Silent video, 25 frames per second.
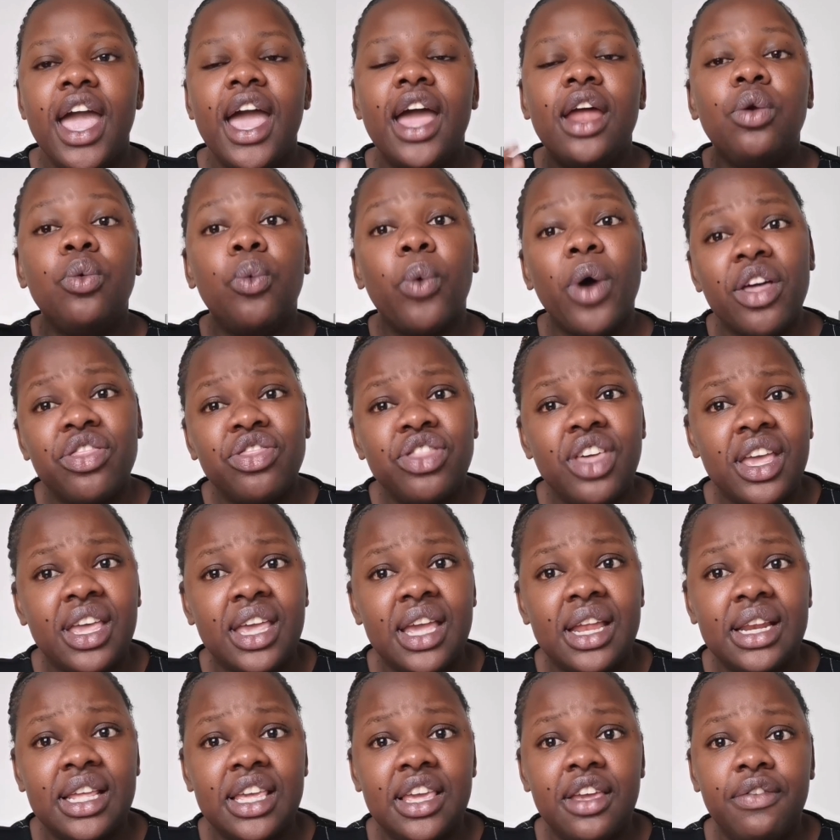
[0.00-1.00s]
and what they
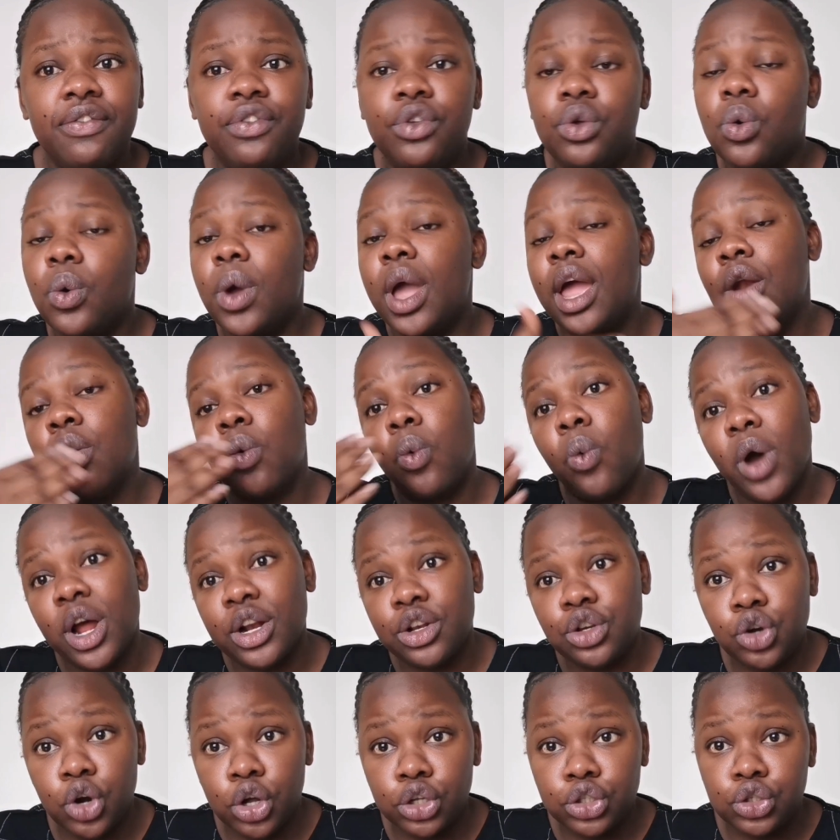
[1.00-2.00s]
can give you and
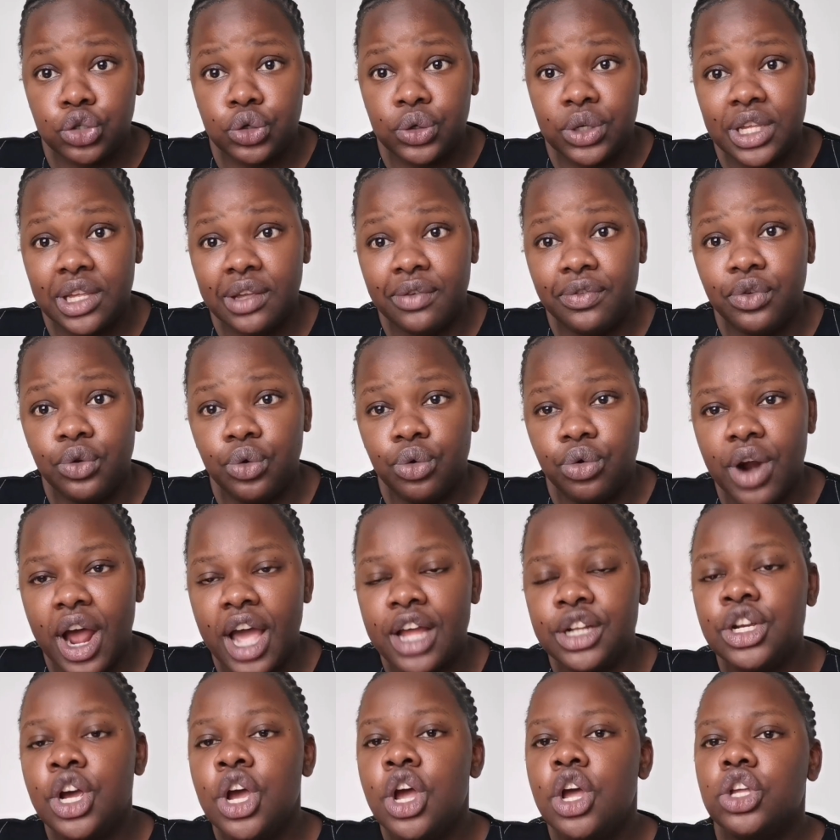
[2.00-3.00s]
what not to give you,
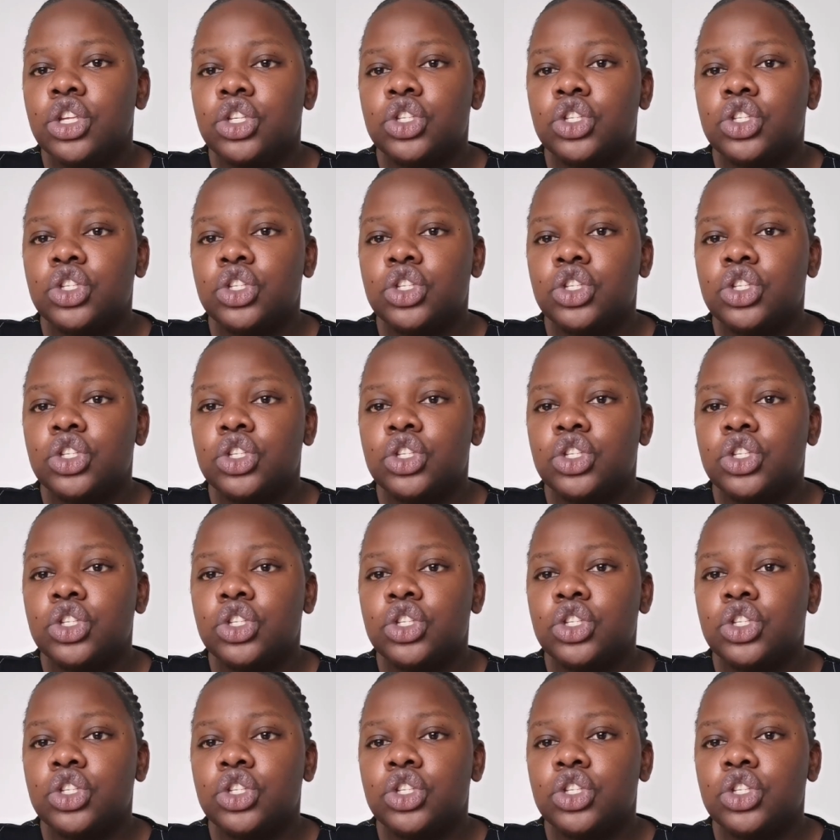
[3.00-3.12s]
right?